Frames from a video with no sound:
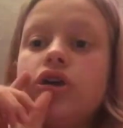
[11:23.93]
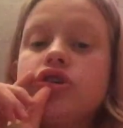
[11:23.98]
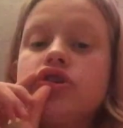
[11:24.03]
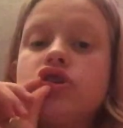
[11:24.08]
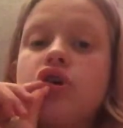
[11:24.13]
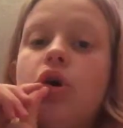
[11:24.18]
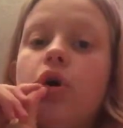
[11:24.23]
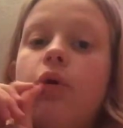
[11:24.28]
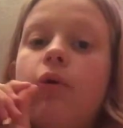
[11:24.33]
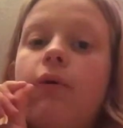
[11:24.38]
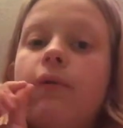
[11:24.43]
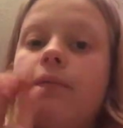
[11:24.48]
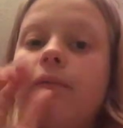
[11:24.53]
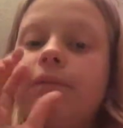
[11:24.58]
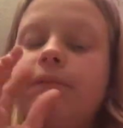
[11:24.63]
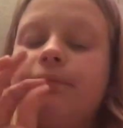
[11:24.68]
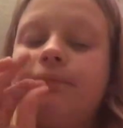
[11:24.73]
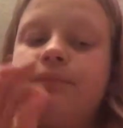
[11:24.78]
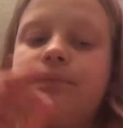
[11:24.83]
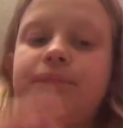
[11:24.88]
so
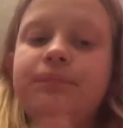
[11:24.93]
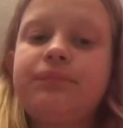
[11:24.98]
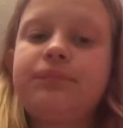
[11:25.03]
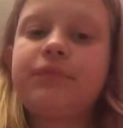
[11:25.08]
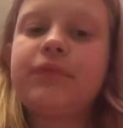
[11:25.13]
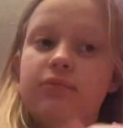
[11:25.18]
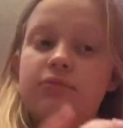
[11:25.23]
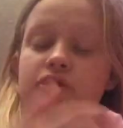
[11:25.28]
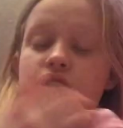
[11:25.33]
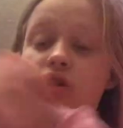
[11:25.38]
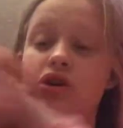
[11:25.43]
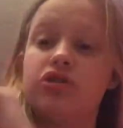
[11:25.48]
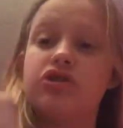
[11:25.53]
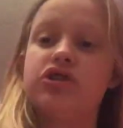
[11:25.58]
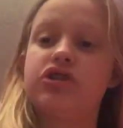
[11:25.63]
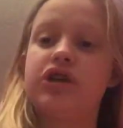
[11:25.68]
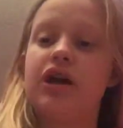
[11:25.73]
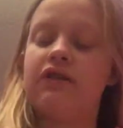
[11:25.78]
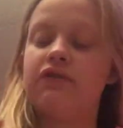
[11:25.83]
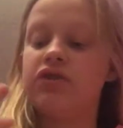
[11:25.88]
um
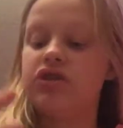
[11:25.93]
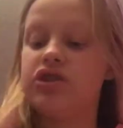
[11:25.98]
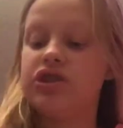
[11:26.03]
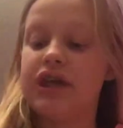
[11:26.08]
Kurt's driver.